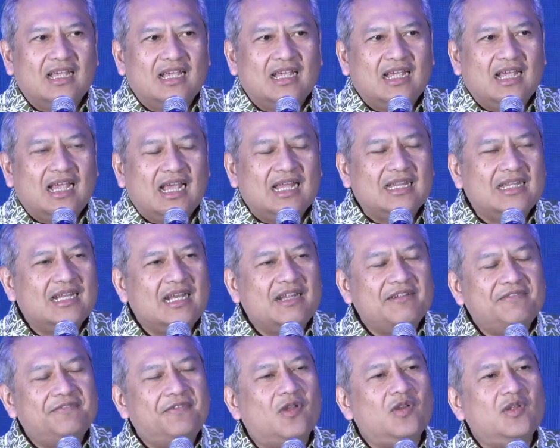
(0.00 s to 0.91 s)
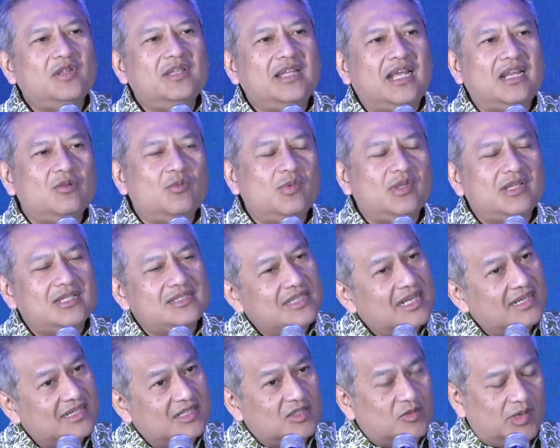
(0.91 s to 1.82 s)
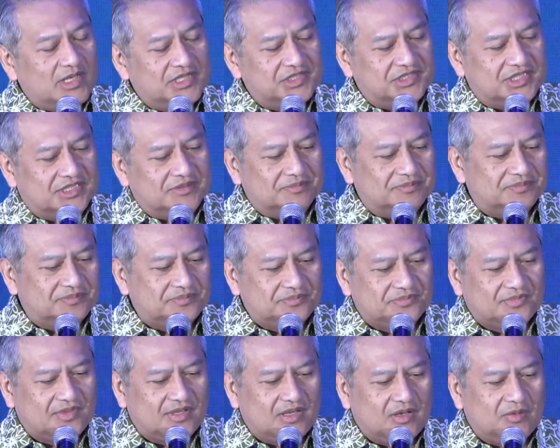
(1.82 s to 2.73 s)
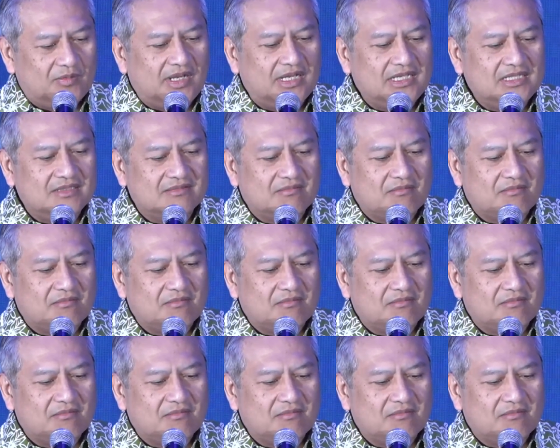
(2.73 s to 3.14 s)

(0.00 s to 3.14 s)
And then I followed that with a second question, right?